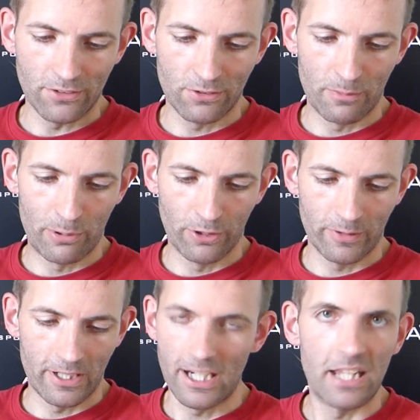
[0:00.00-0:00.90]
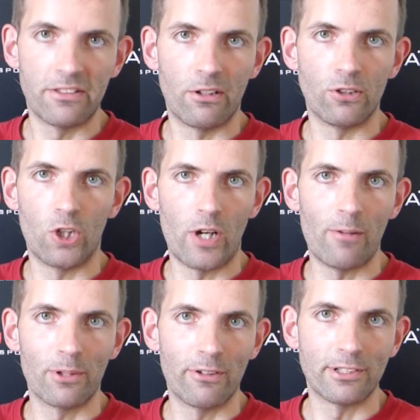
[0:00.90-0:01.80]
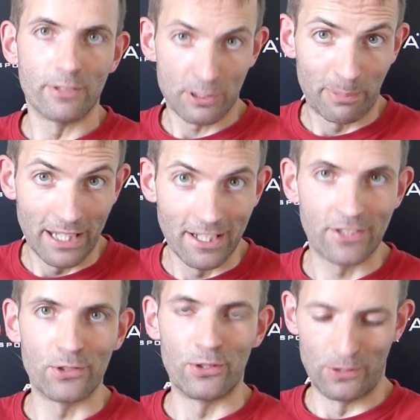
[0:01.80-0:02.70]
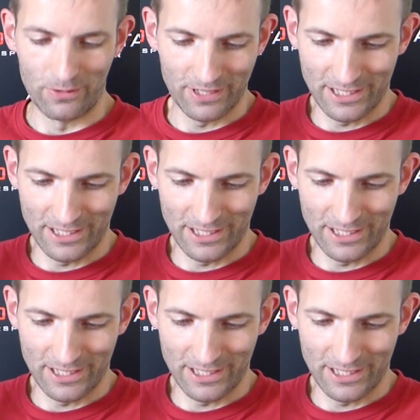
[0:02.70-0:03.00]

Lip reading: To the point where I don't know how I'm going to explain it to you.